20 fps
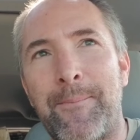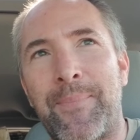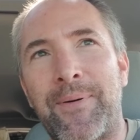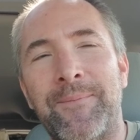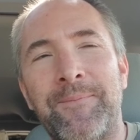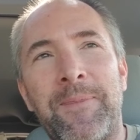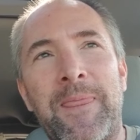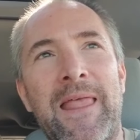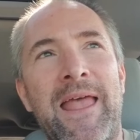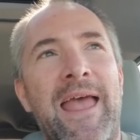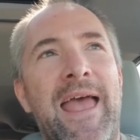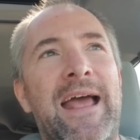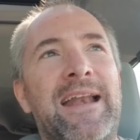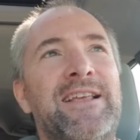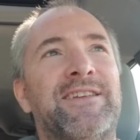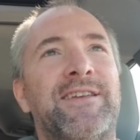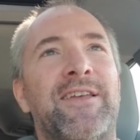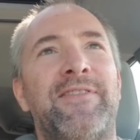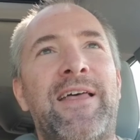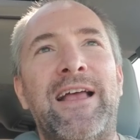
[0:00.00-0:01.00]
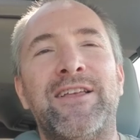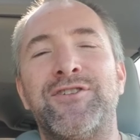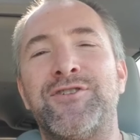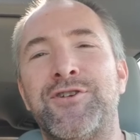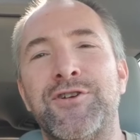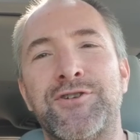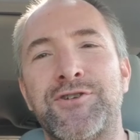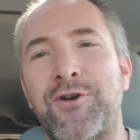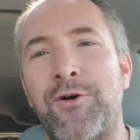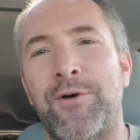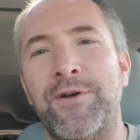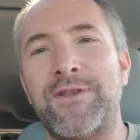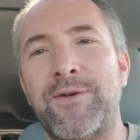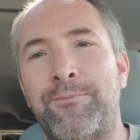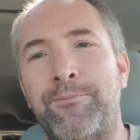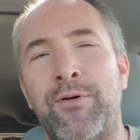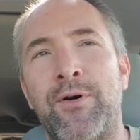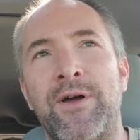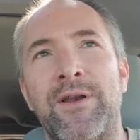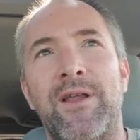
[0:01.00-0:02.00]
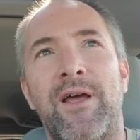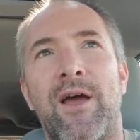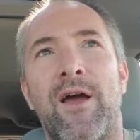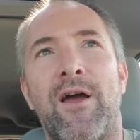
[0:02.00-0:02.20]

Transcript: And he said that's just going to put